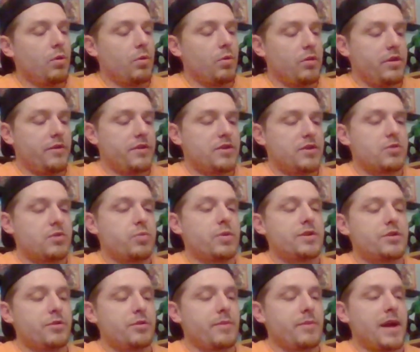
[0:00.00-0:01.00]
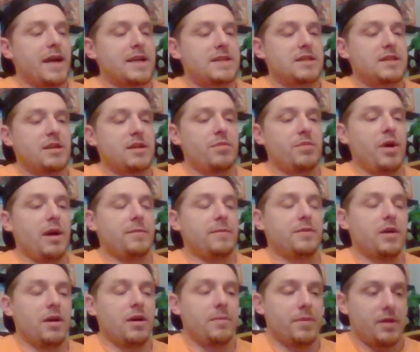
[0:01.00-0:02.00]
Well, then this Wizard magazine
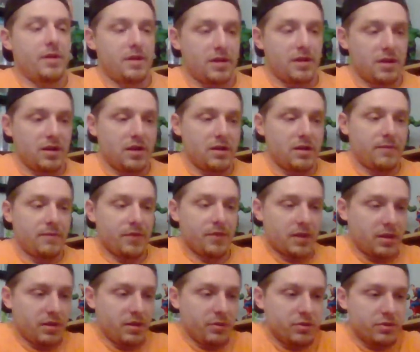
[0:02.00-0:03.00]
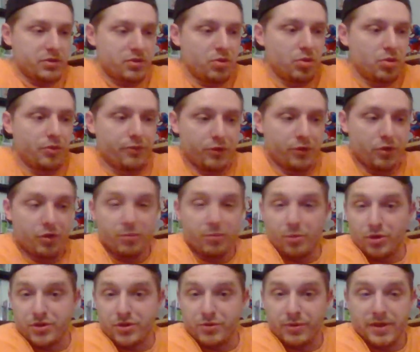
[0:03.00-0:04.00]
popped up, and it was cool for
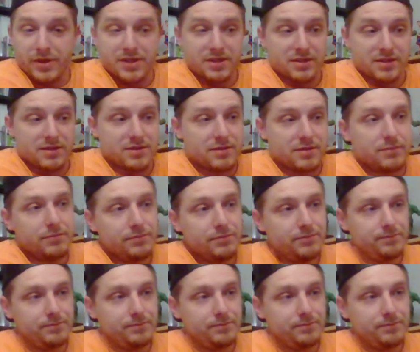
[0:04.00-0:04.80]
numerous reasons.